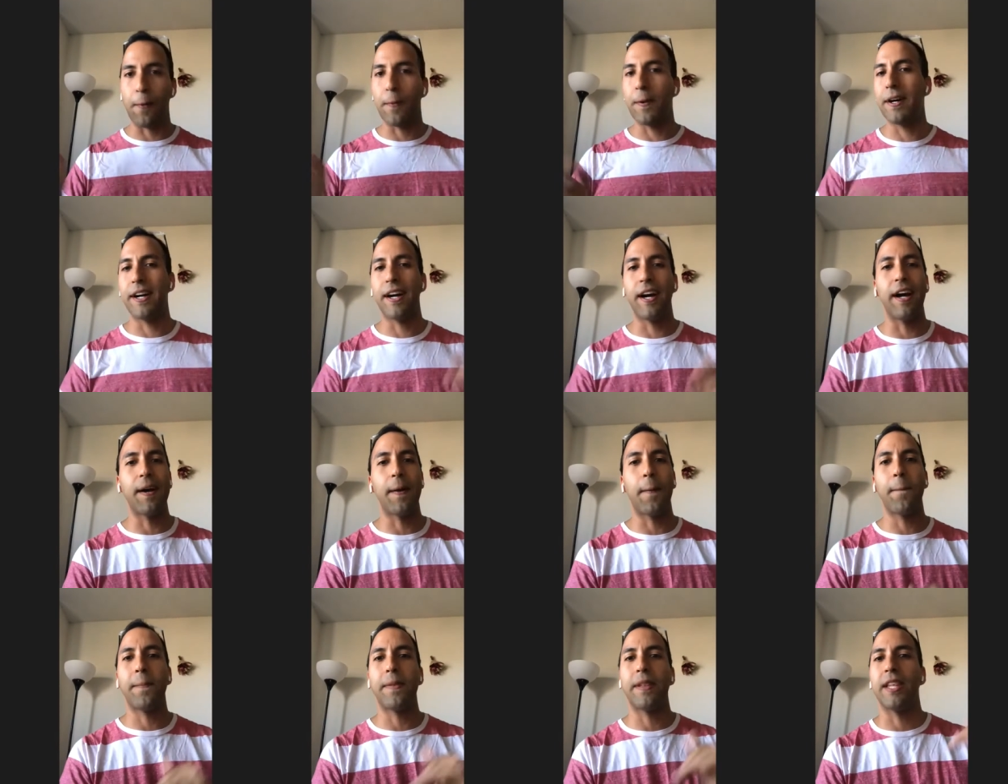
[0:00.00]
out.
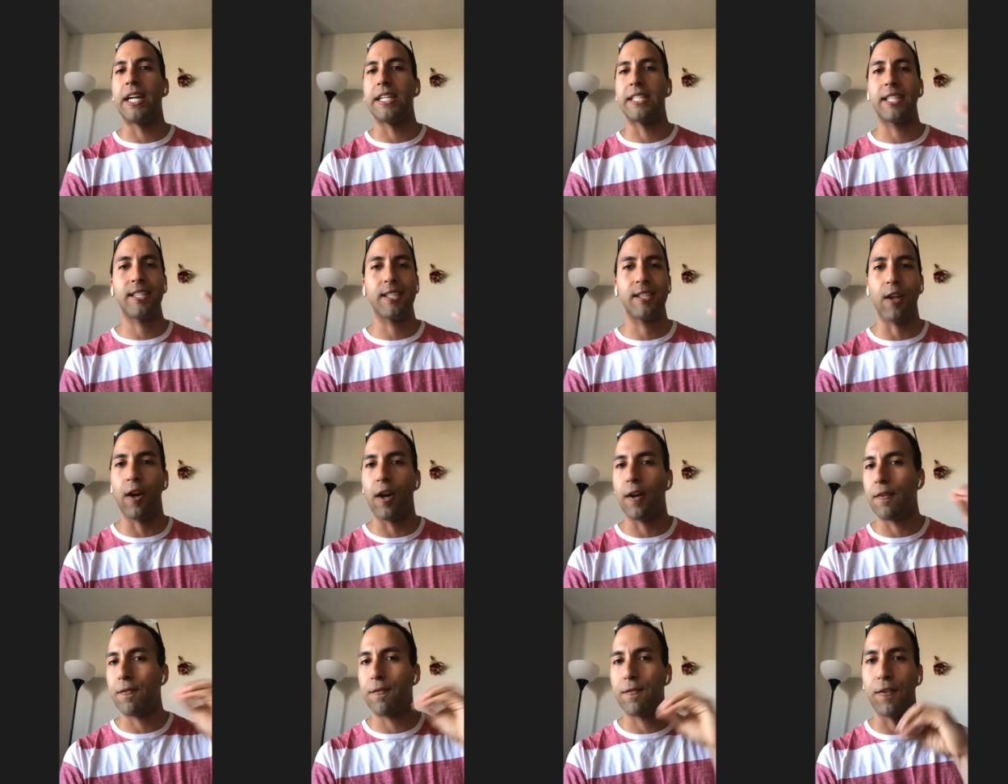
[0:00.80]
Let's
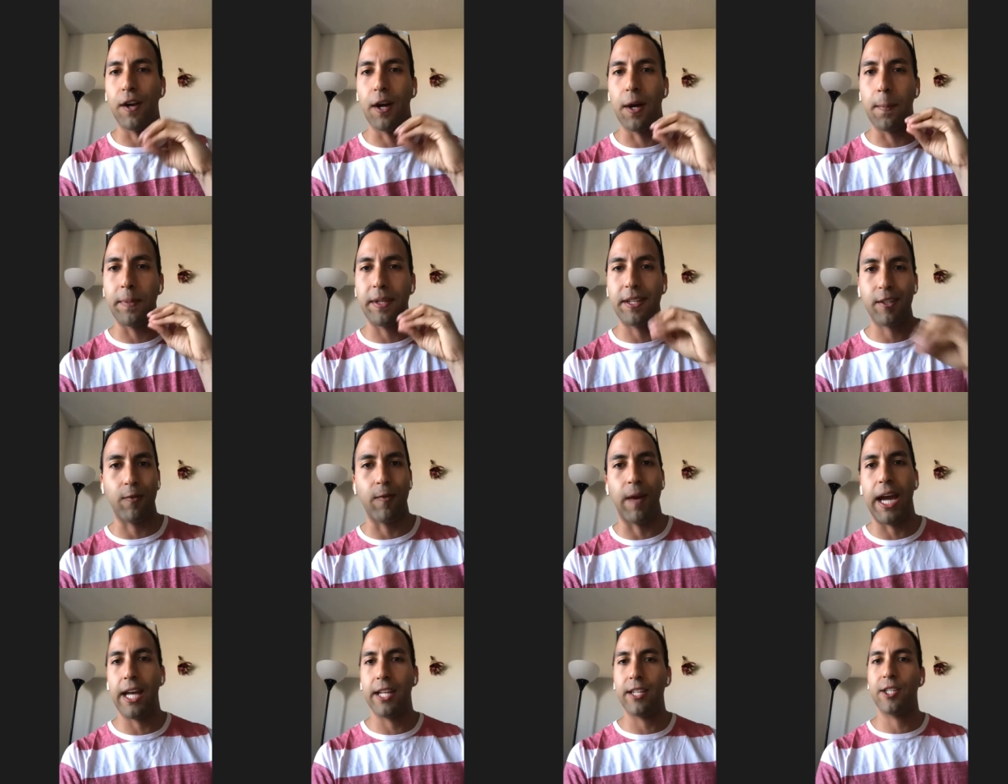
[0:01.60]
start from
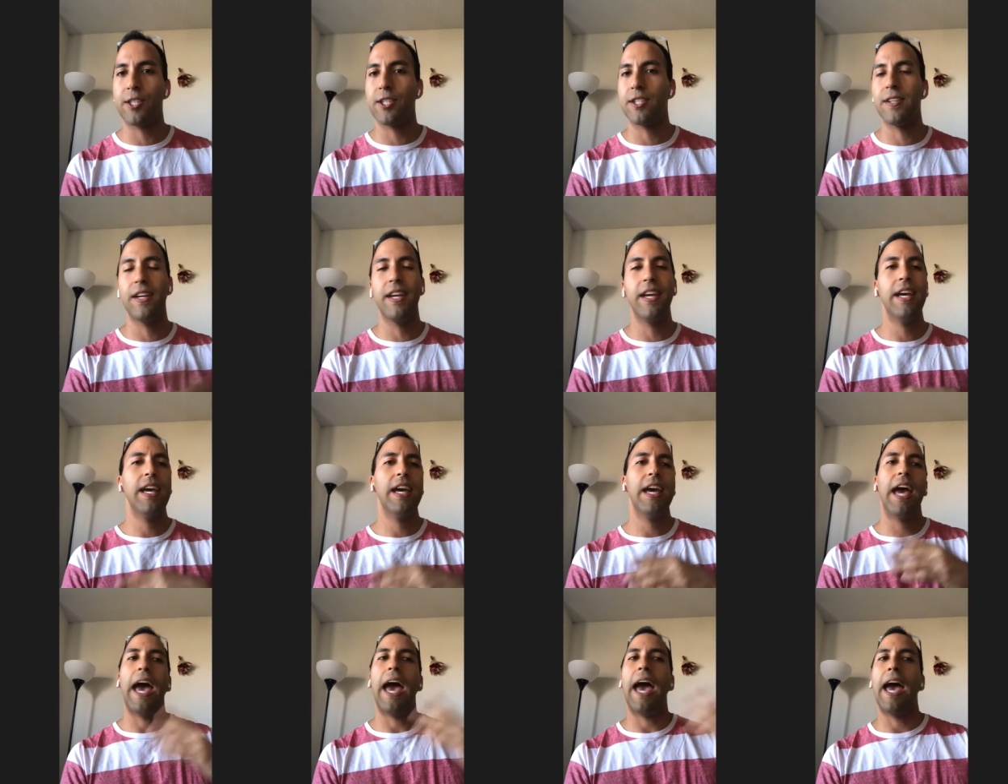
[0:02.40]
scratch,
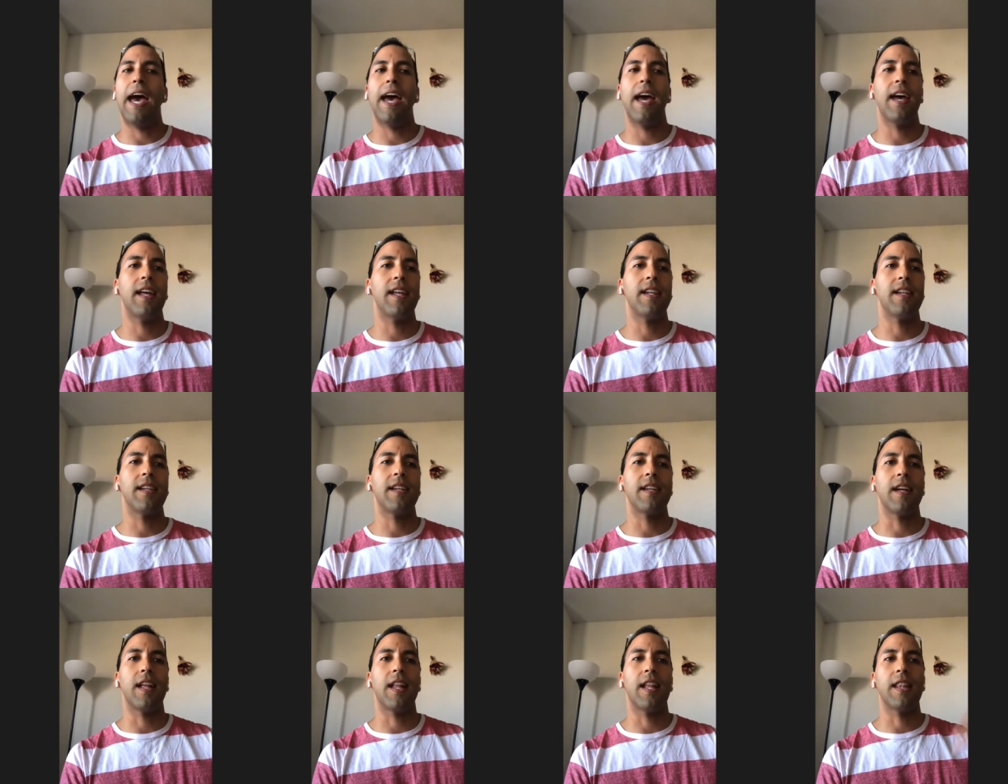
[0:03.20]

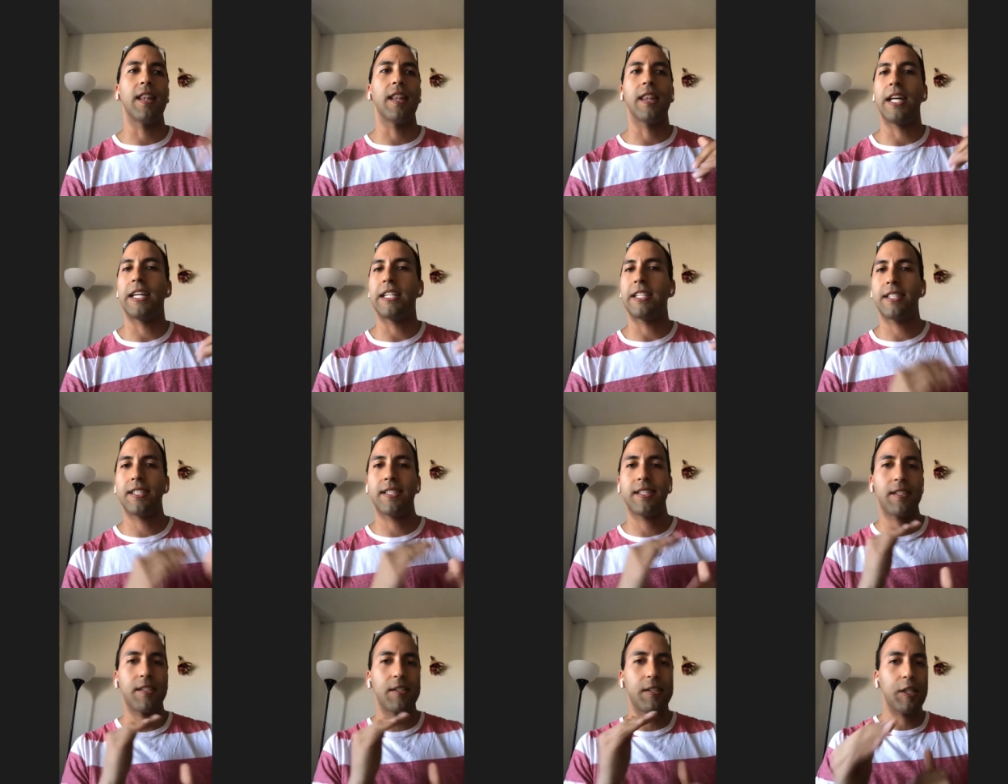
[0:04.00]
and
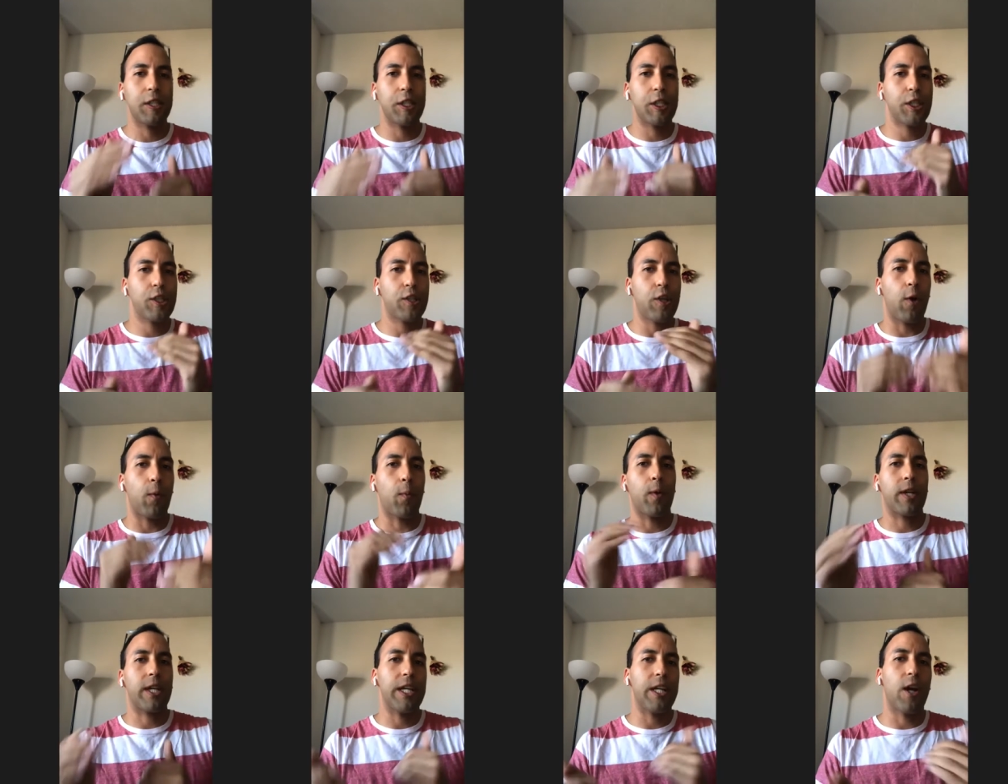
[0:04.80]
let's start
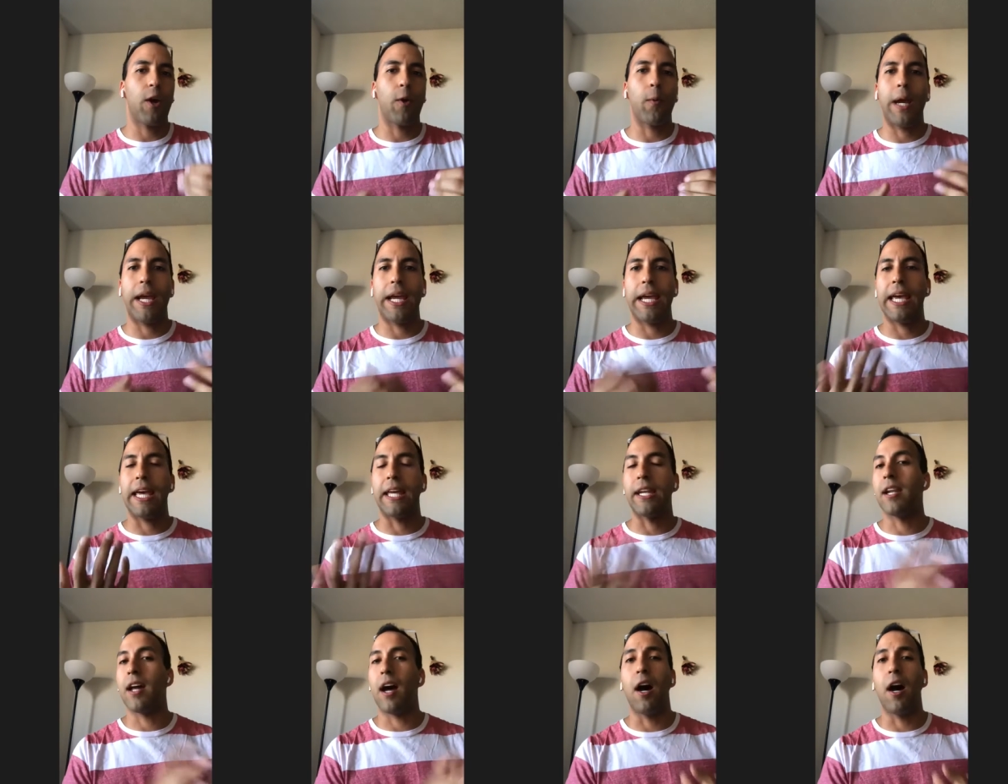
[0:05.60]
working our way in.